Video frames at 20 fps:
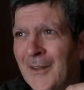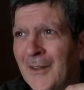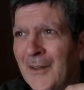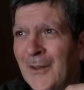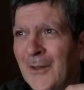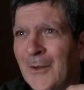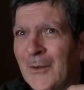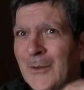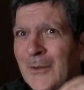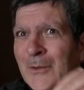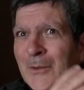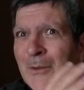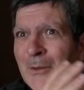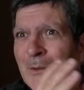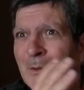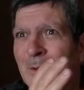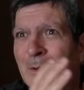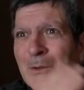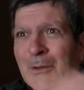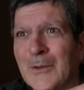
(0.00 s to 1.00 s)
who knew?
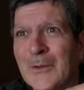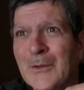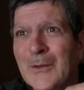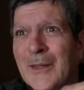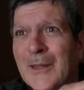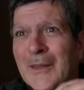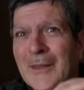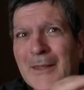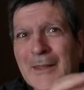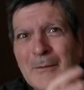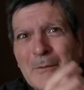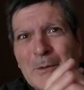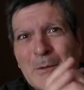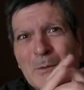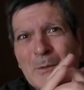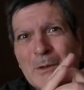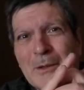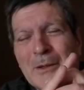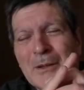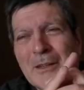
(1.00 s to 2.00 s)
Who knew that would
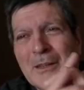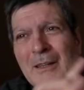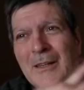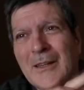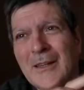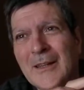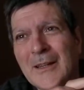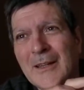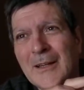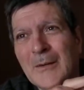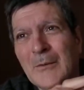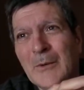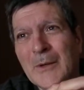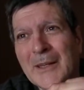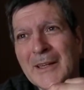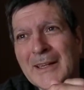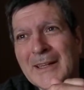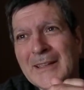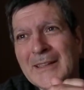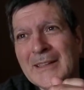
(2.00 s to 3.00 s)
work? What
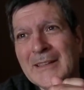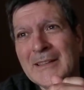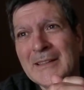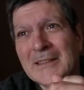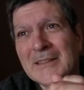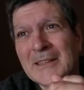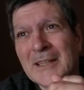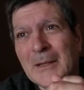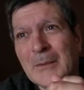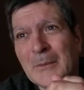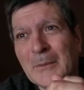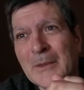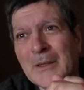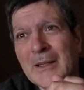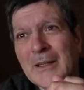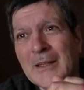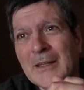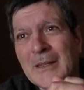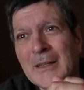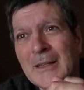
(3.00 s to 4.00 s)
I did is I
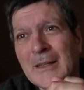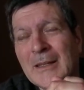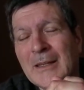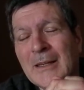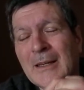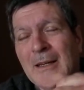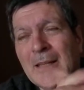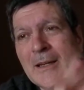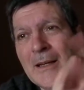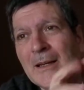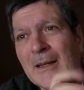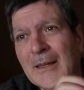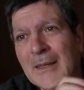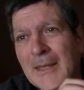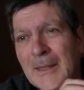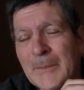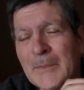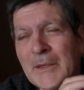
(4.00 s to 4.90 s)
really kept